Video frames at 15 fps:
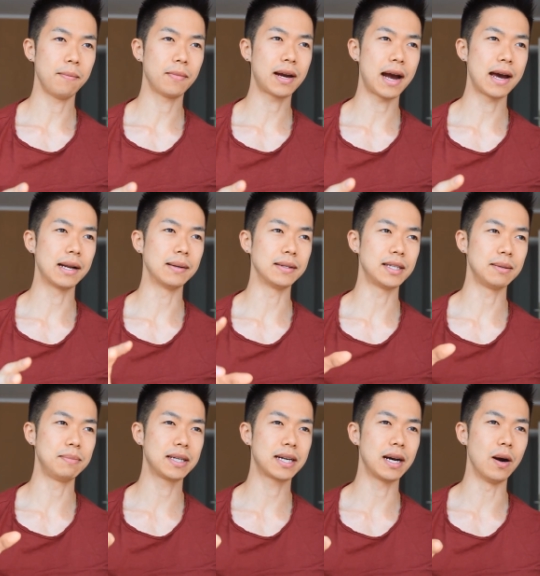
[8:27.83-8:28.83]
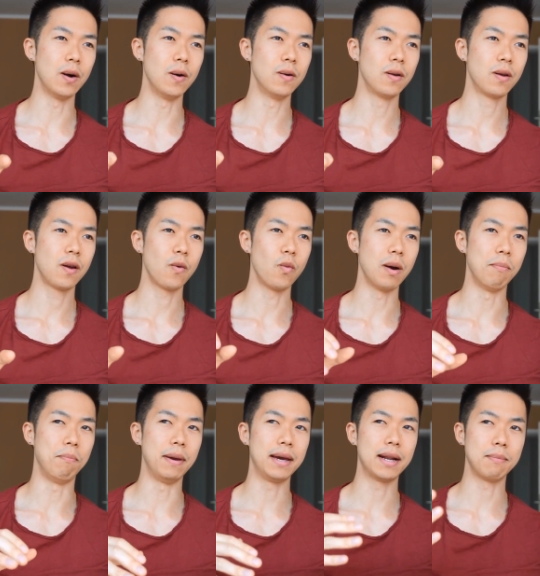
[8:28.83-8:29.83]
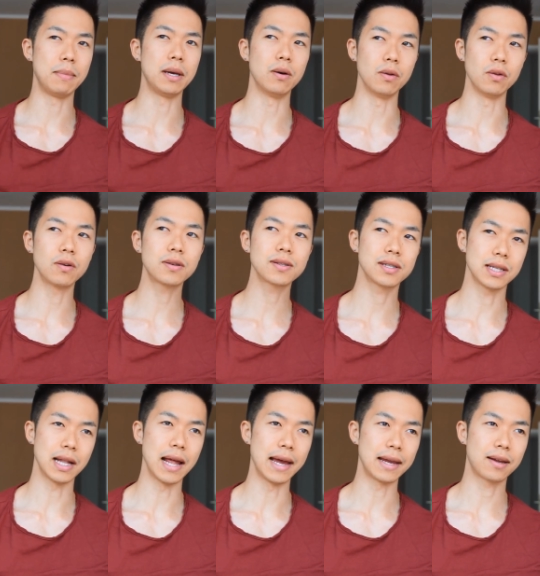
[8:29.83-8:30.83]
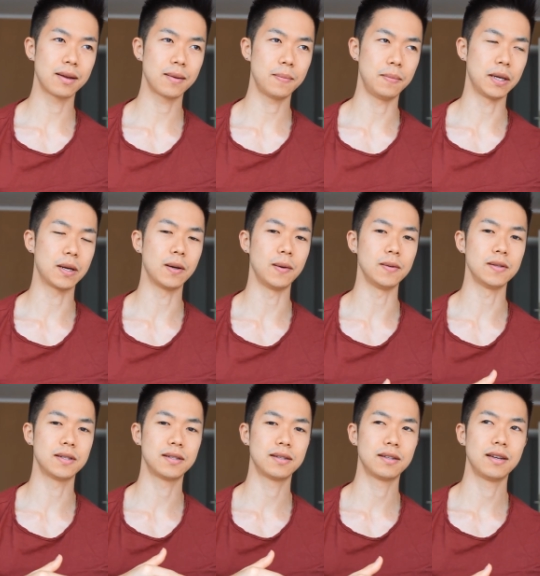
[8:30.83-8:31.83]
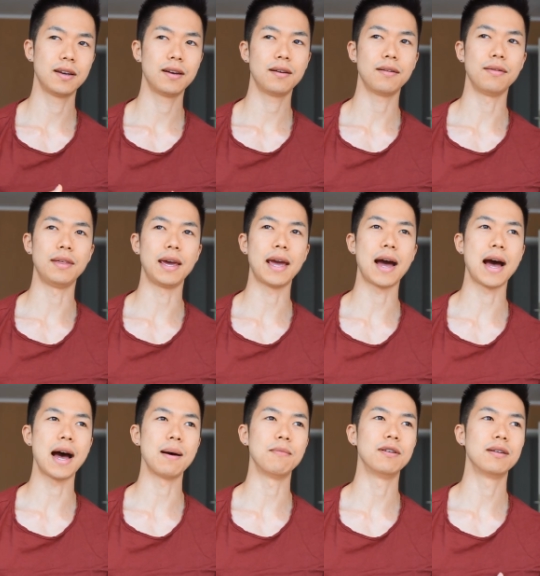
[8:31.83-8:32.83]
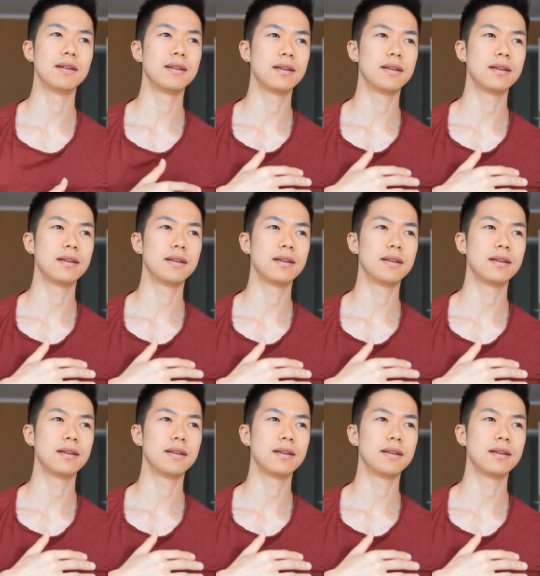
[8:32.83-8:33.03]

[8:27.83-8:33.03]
kind of typical what beta male looks like because they have